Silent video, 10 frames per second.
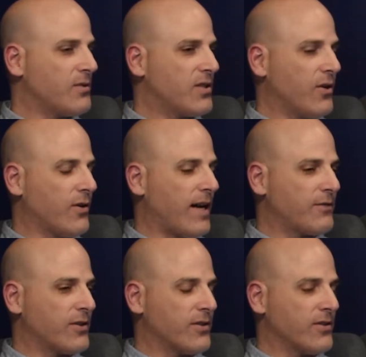So
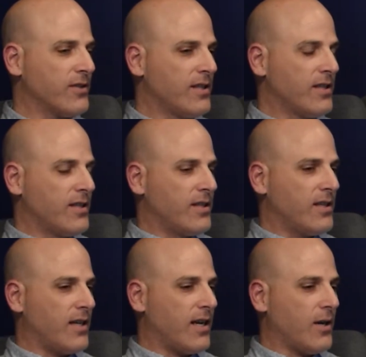after
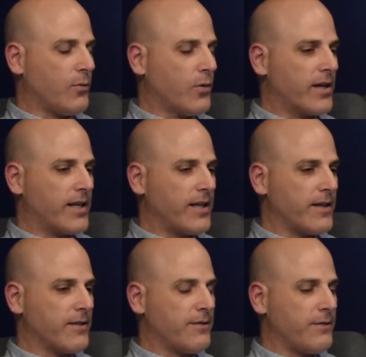
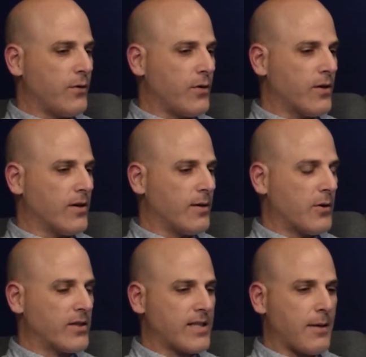working for a
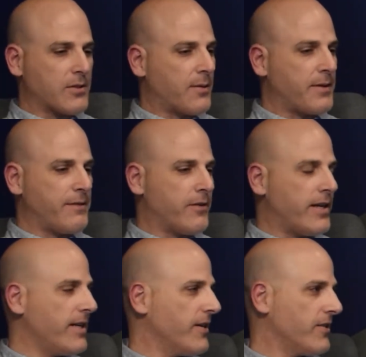more established company for
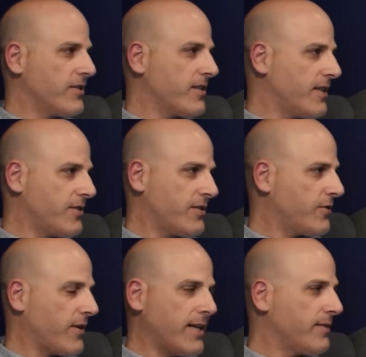8 years, I
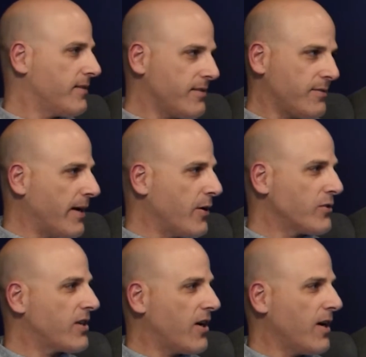tried my own
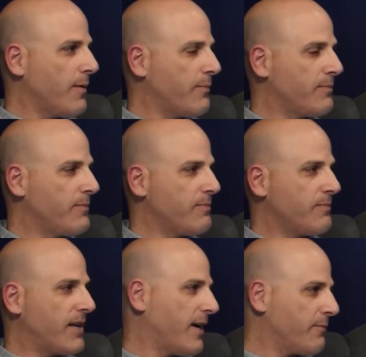startup,
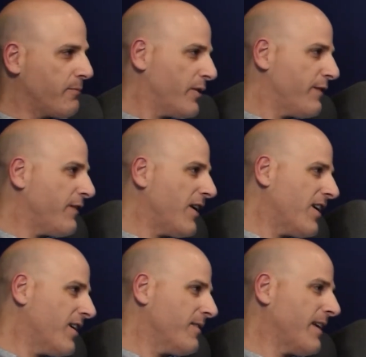got pretty
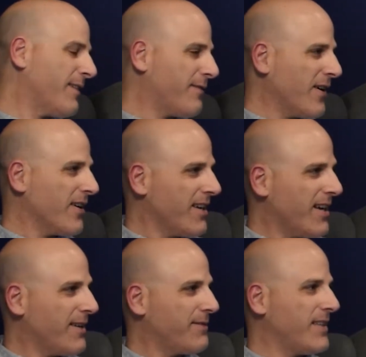far, not far
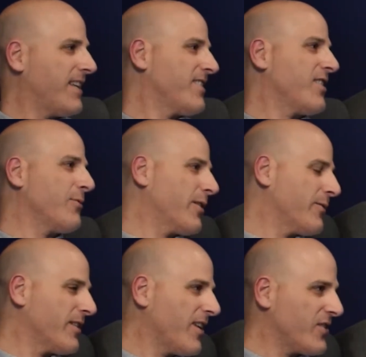enough. Then I started working
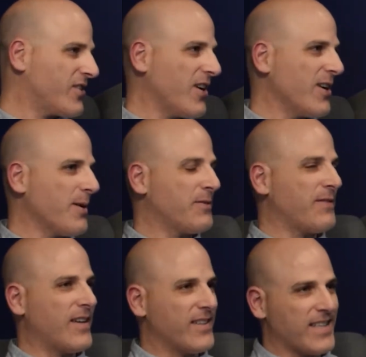with other startups,
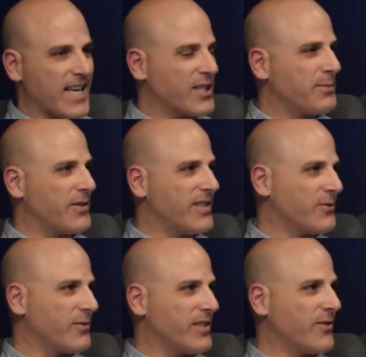found that
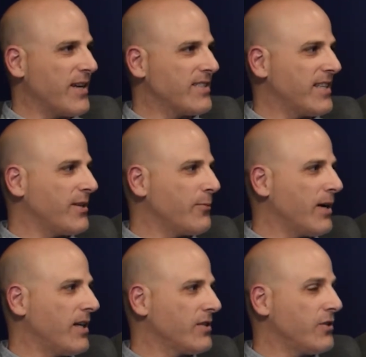experience really translated
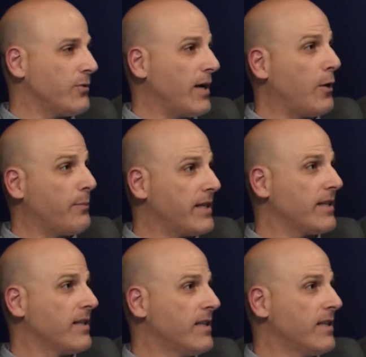well to helping,